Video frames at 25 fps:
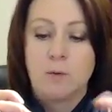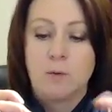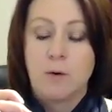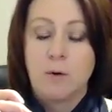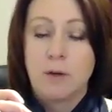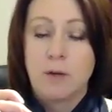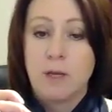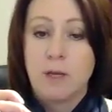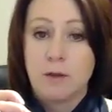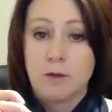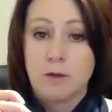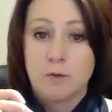
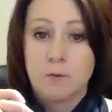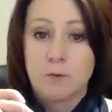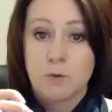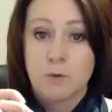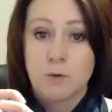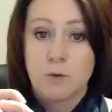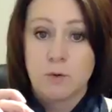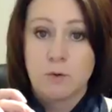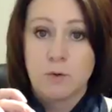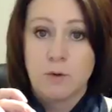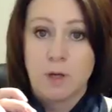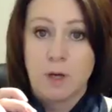eat
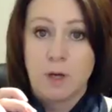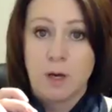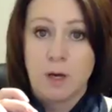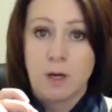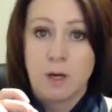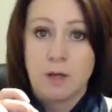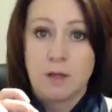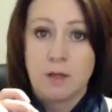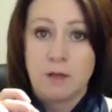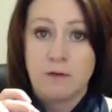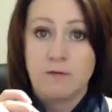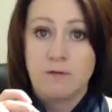through
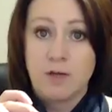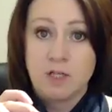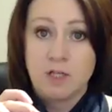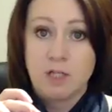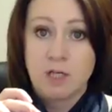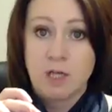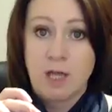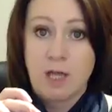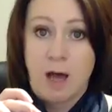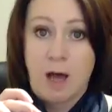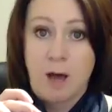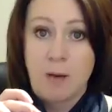the
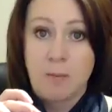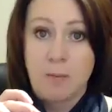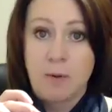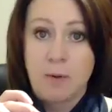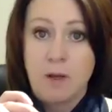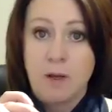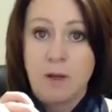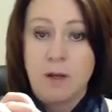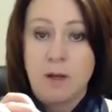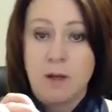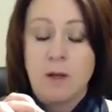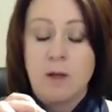veggie cap.
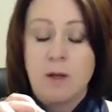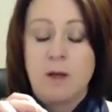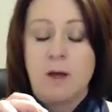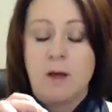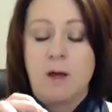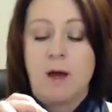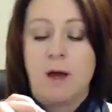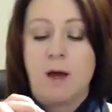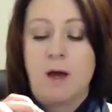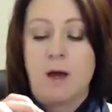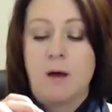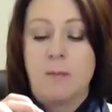
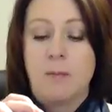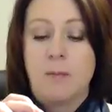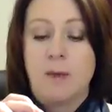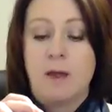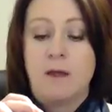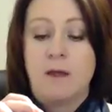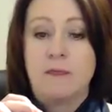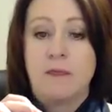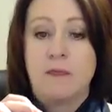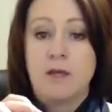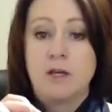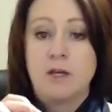
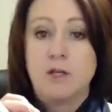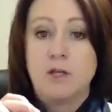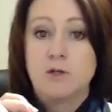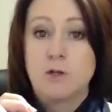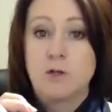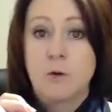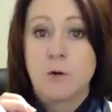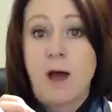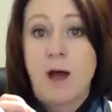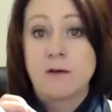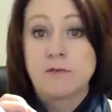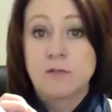And then you
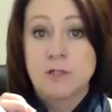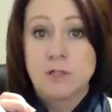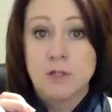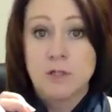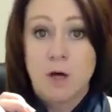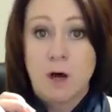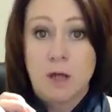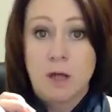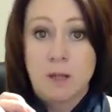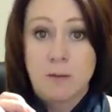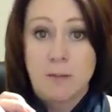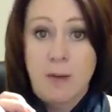don't have to
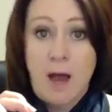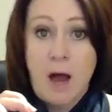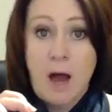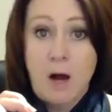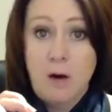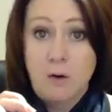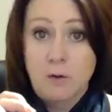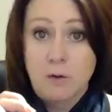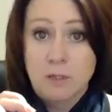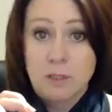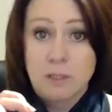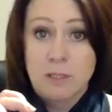thaw them
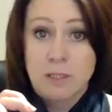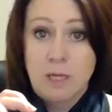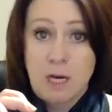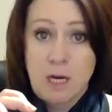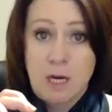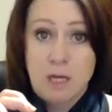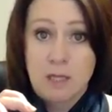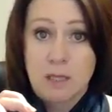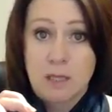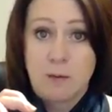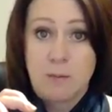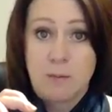out to
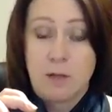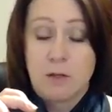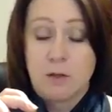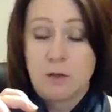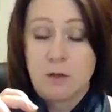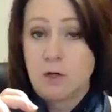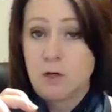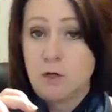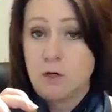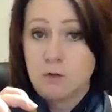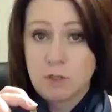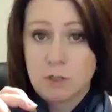take them
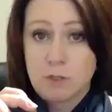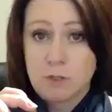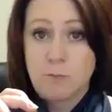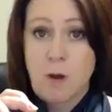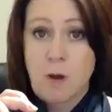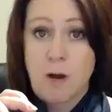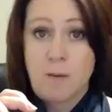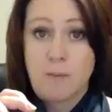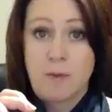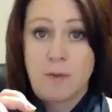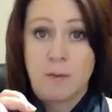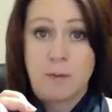either. You just
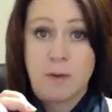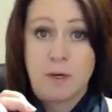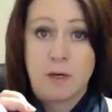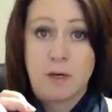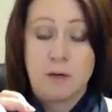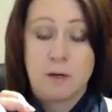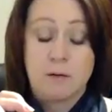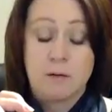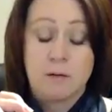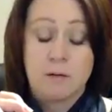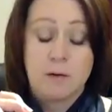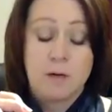pop them
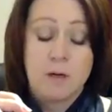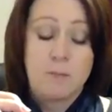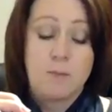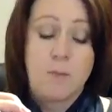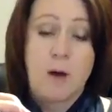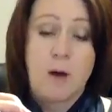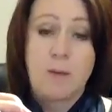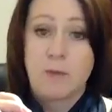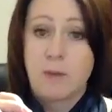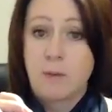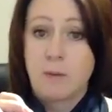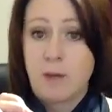in,
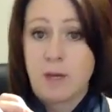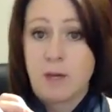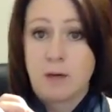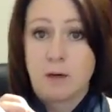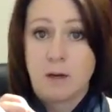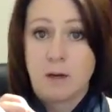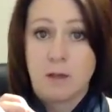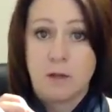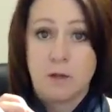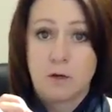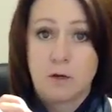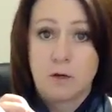
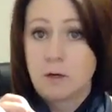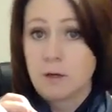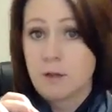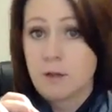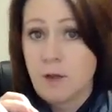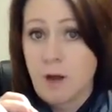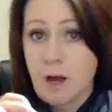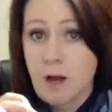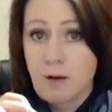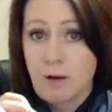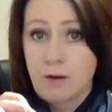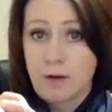and they're going to
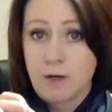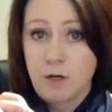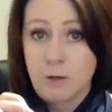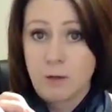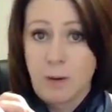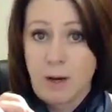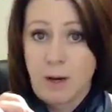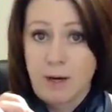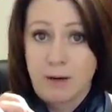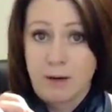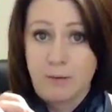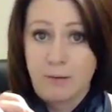thaw out in your
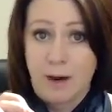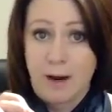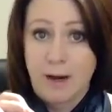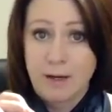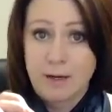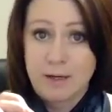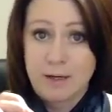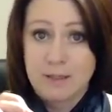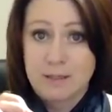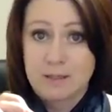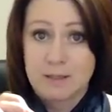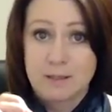body, right?
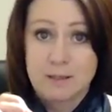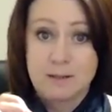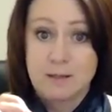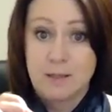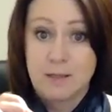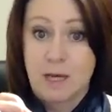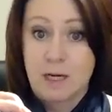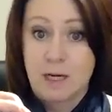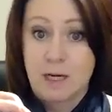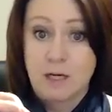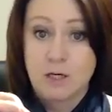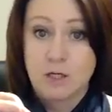Because
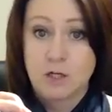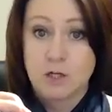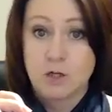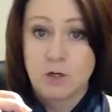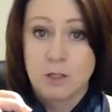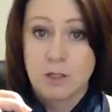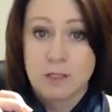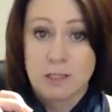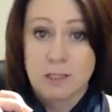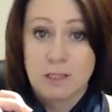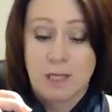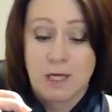98
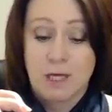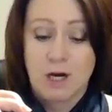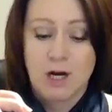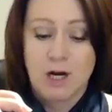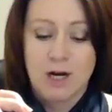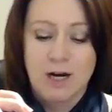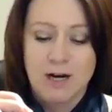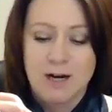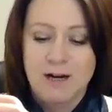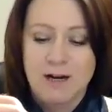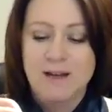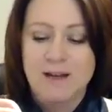degrees in
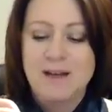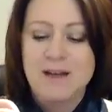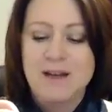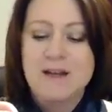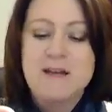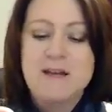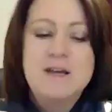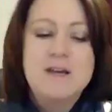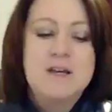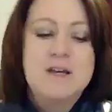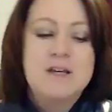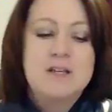there.
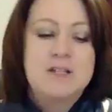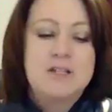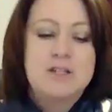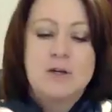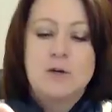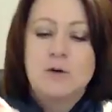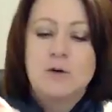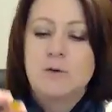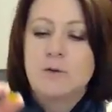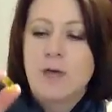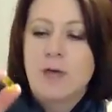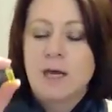
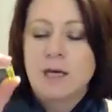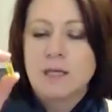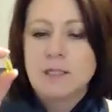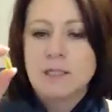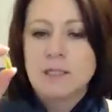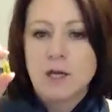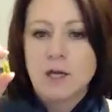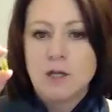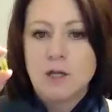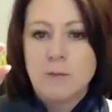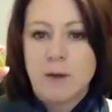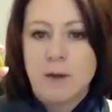So that is
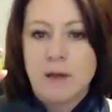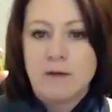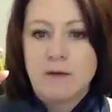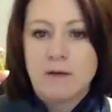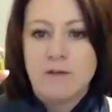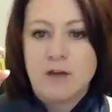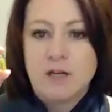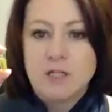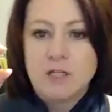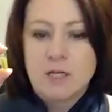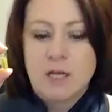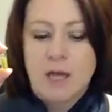how you make a
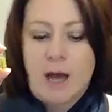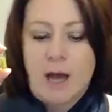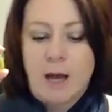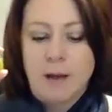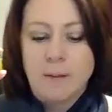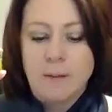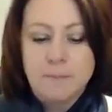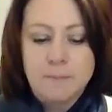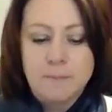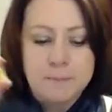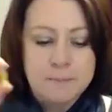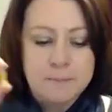veggie
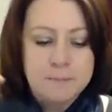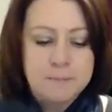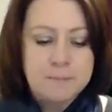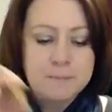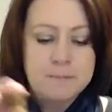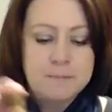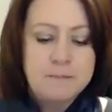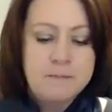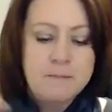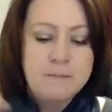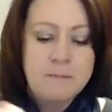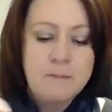cap.
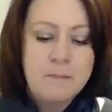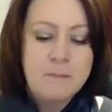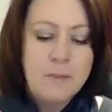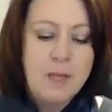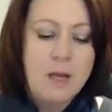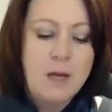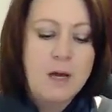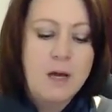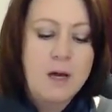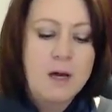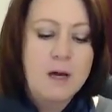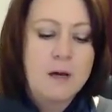
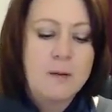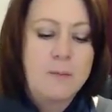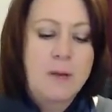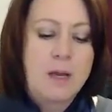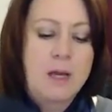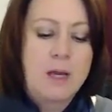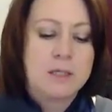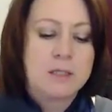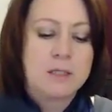And